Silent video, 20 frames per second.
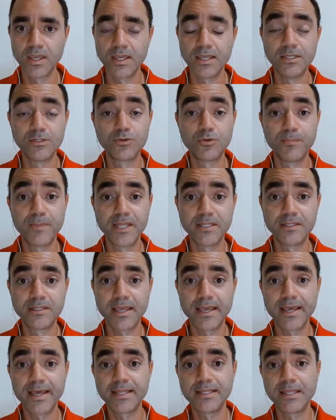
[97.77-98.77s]
instrument
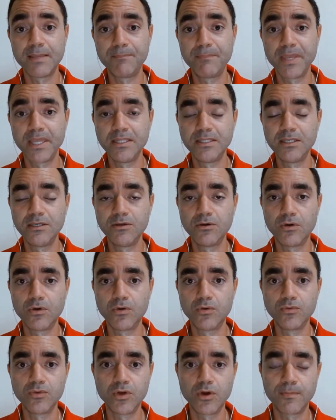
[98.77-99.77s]
air, depending
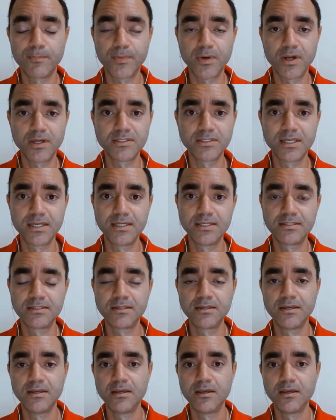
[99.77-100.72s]
on your process.